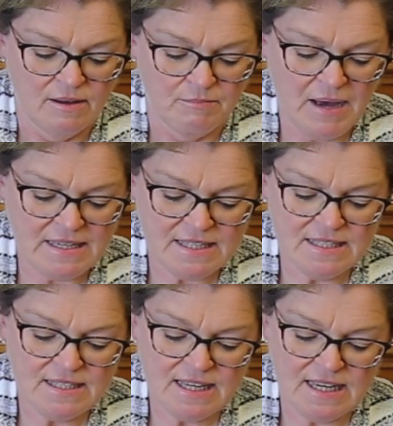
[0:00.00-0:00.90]

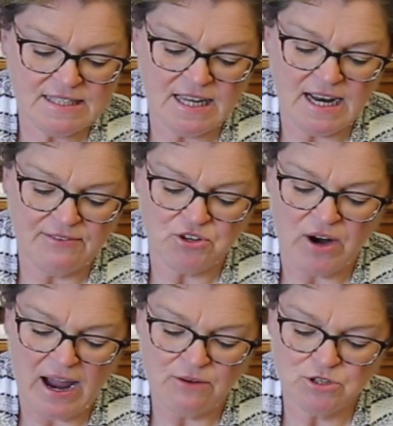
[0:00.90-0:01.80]
Mattson says that after
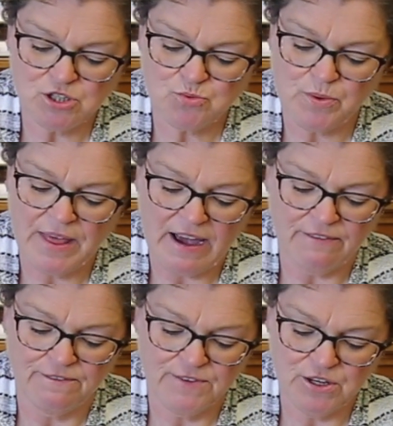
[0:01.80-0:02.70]
hours
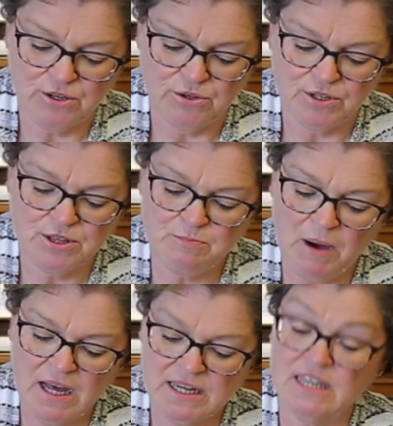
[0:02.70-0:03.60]
without food, the
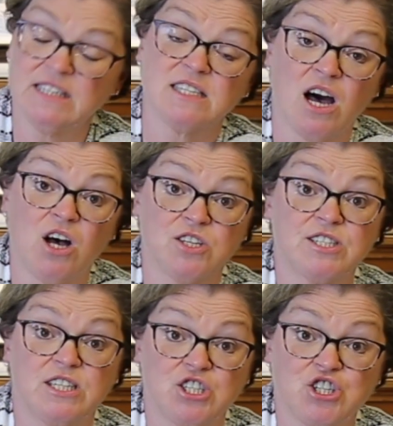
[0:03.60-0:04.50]
body
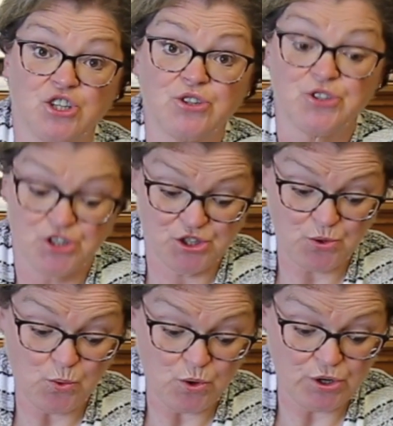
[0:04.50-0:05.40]
exhausts its sugar
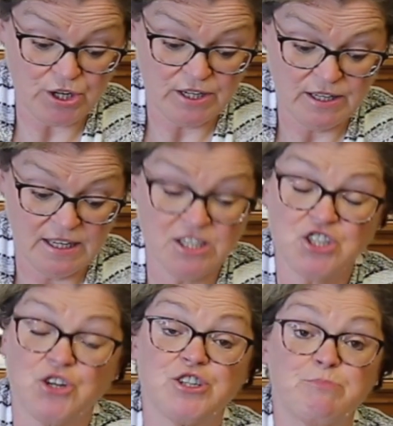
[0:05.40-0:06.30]
stored and
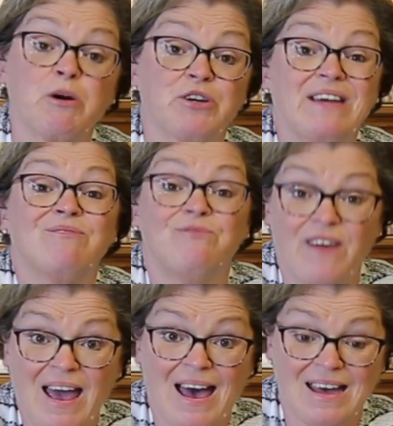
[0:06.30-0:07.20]
starts burning
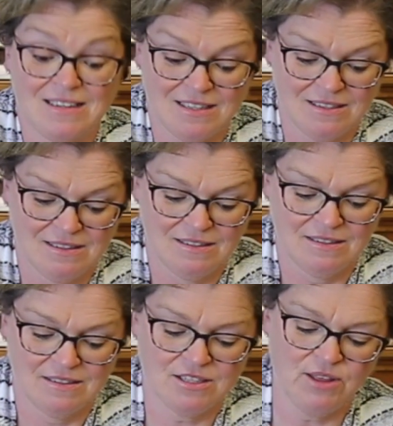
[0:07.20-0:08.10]
fat.
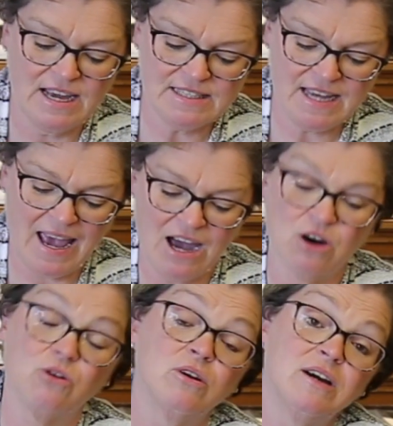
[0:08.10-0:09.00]
So that's
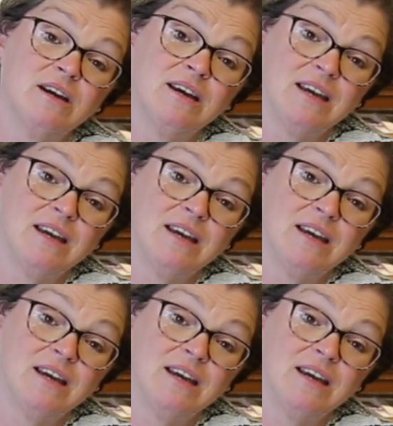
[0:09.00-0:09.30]
how